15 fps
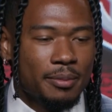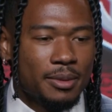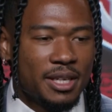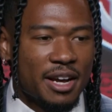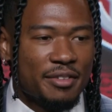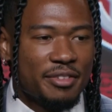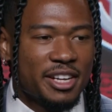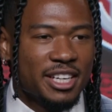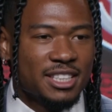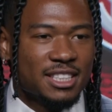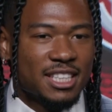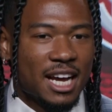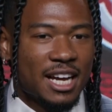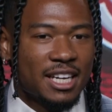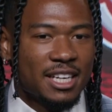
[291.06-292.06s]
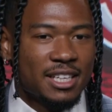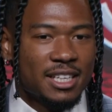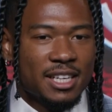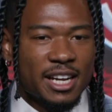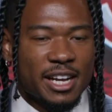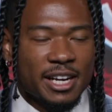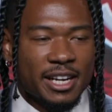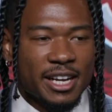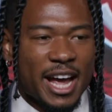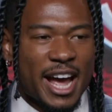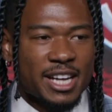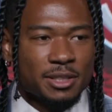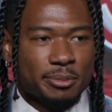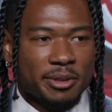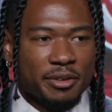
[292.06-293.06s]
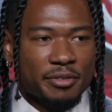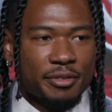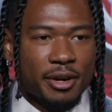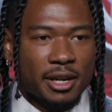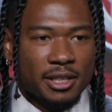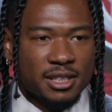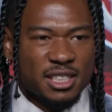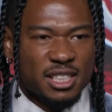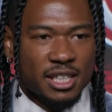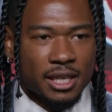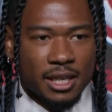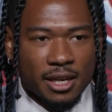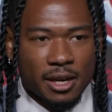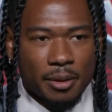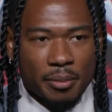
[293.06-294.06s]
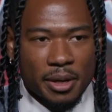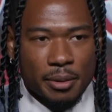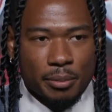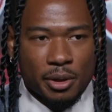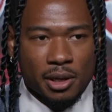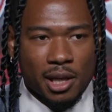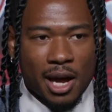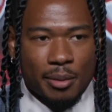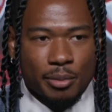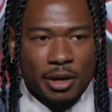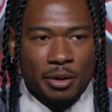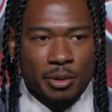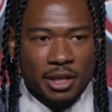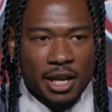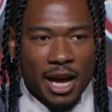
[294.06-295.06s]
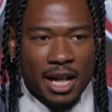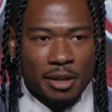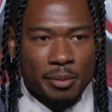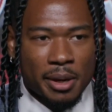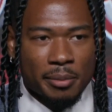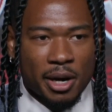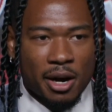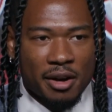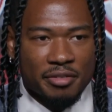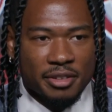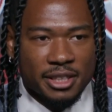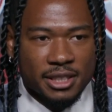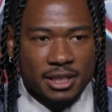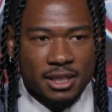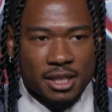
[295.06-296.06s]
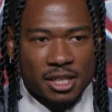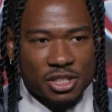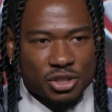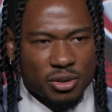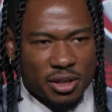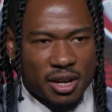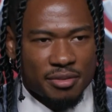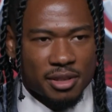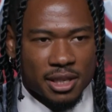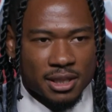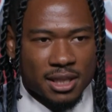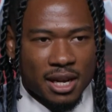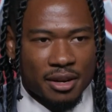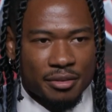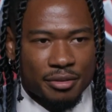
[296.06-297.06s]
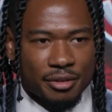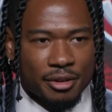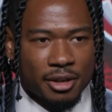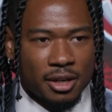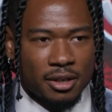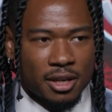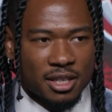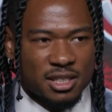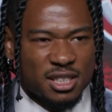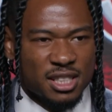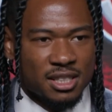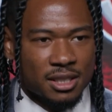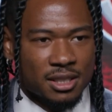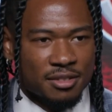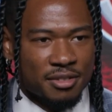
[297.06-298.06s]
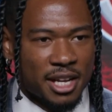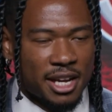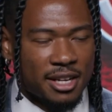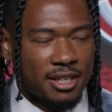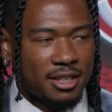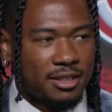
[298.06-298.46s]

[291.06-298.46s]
definitely excited, and it has been fun seeing him collaborate with the Alabama offense. So definitely excited for a season of that.